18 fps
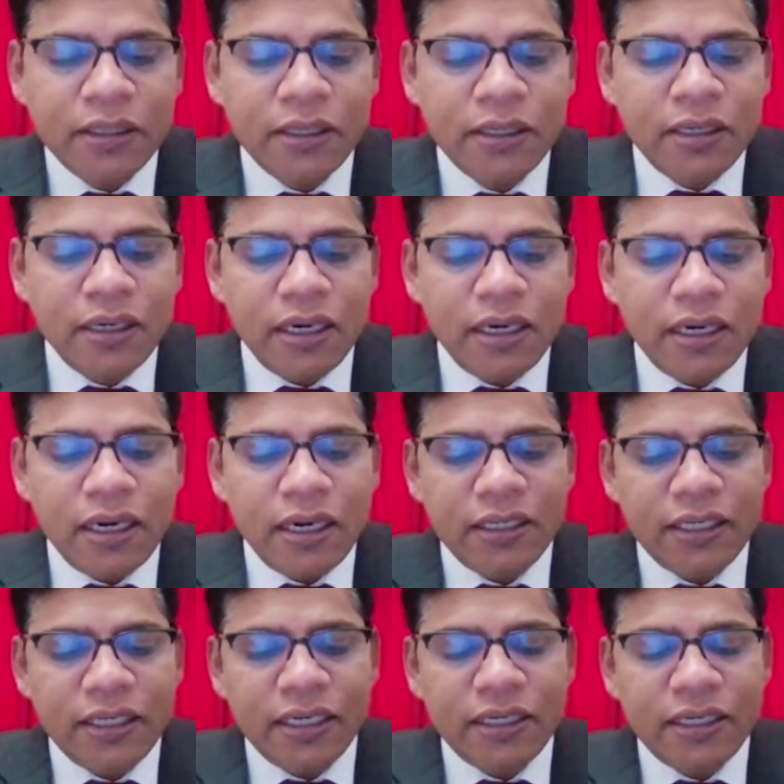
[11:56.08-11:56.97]
And
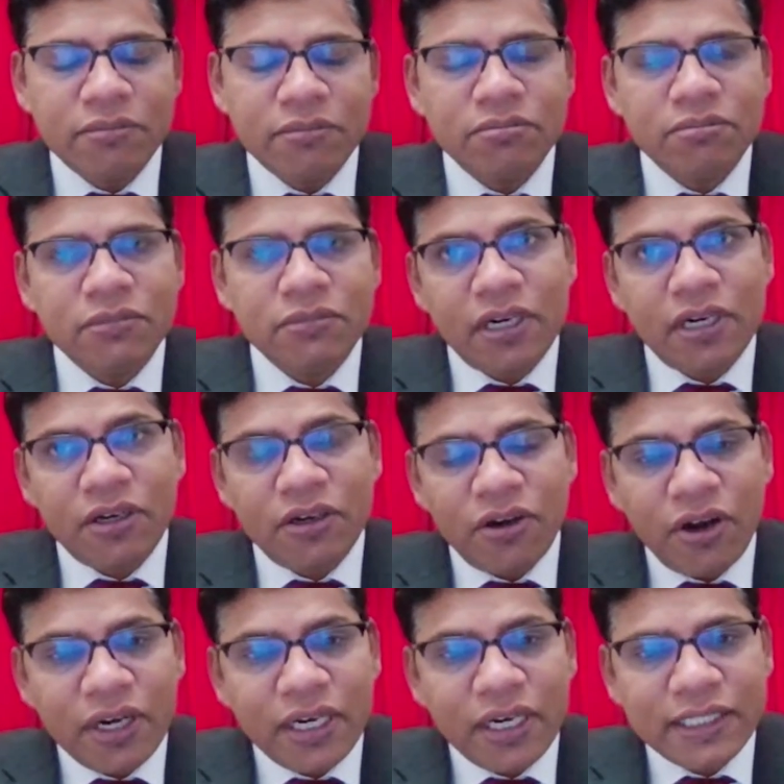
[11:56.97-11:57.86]
then there are
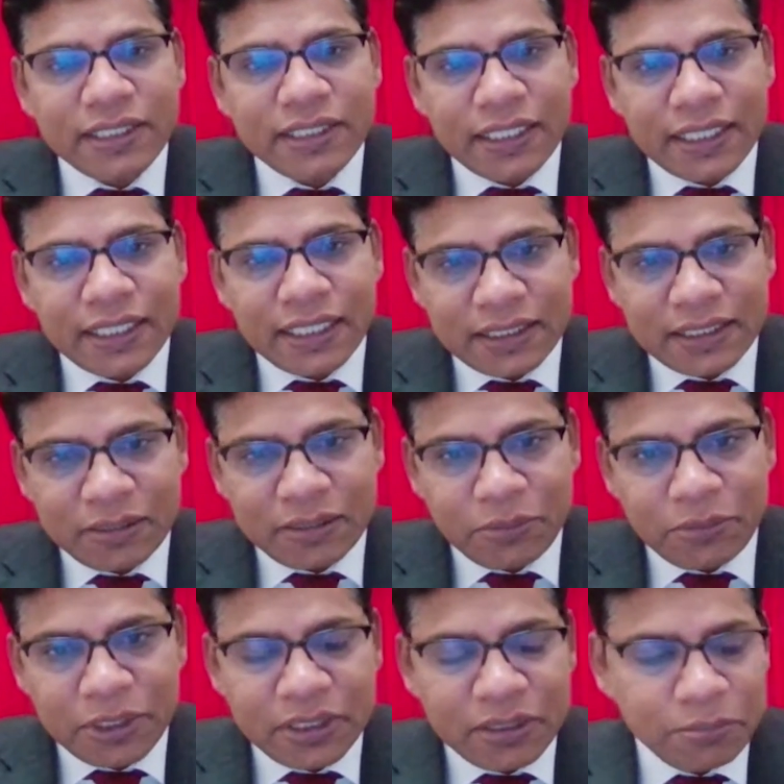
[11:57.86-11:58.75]
non-resident
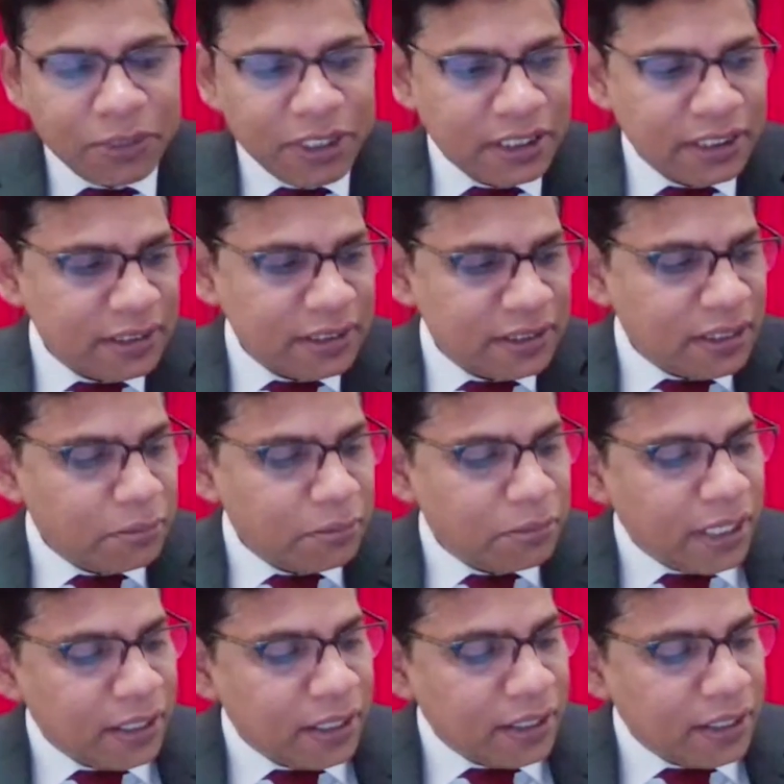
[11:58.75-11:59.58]
customers, because in some countries,